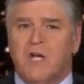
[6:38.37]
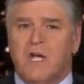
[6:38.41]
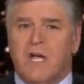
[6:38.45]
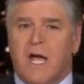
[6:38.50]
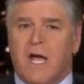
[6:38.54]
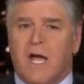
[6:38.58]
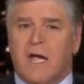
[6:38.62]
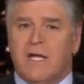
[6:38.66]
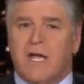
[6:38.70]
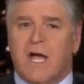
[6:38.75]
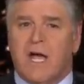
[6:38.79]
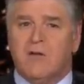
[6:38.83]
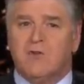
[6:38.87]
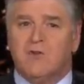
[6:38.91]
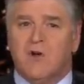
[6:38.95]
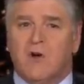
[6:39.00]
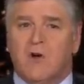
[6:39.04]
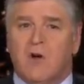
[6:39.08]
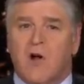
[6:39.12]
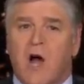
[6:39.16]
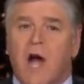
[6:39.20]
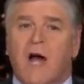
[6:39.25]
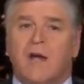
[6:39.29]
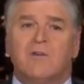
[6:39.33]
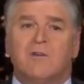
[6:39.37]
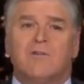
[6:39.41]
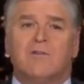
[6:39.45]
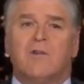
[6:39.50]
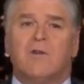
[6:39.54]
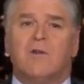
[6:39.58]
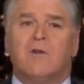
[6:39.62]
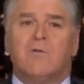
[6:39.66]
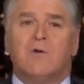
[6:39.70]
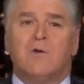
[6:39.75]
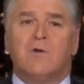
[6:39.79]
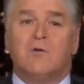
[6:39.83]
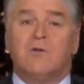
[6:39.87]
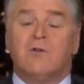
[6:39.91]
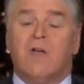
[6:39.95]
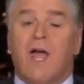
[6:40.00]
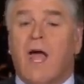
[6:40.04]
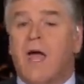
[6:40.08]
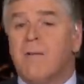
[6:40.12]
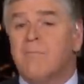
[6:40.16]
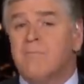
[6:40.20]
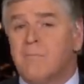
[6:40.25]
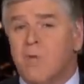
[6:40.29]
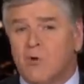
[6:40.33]
and catch our hottest interviews
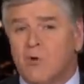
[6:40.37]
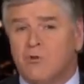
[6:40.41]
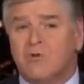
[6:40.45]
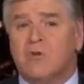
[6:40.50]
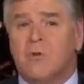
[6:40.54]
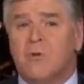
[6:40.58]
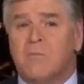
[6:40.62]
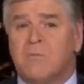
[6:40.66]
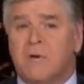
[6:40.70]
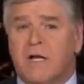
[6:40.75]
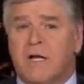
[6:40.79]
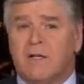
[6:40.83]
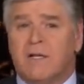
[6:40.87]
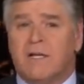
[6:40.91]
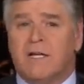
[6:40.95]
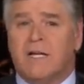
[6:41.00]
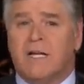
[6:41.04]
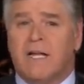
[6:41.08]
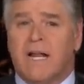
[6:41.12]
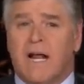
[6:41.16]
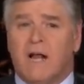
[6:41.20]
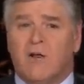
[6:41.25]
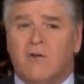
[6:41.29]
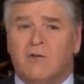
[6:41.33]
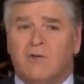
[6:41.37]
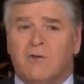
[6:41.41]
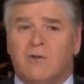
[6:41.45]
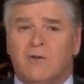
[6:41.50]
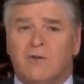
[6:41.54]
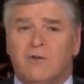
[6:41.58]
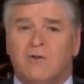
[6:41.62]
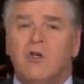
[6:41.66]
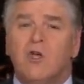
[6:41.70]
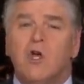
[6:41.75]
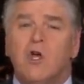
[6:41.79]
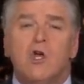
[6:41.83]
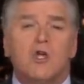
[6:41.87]
and most compelling analysis.